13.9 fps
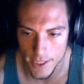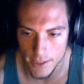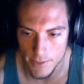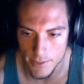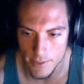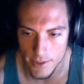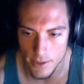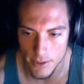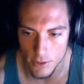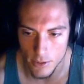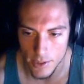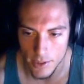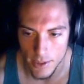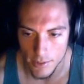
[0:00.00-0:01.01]
So
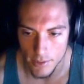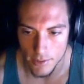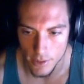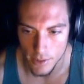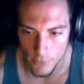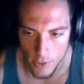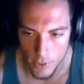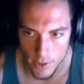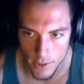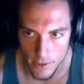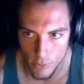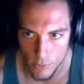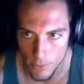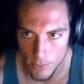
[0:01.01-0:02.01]
like if you had
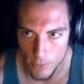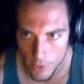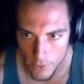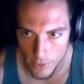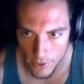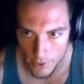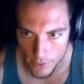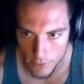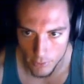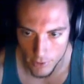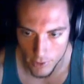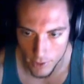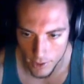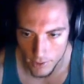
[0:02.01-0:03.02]
3.0 attacks per second,
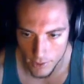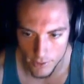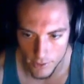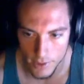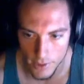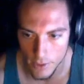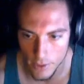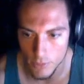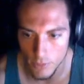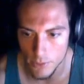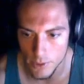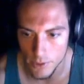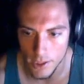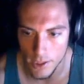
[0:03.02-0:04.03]
it's going to get really, really
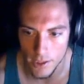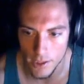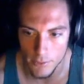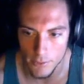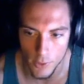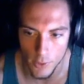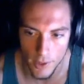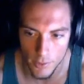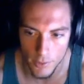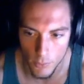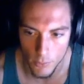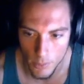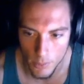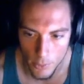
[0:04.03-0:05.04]
high. If you had
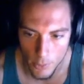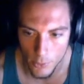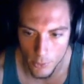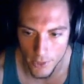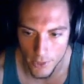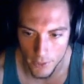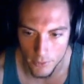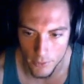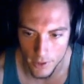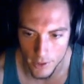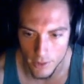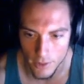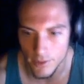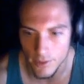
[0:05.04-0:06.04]
1.0 attacks per second, it's not
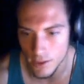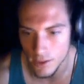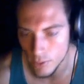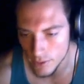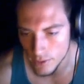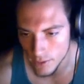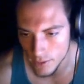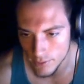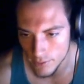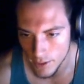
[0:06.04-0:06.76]
going to get as high.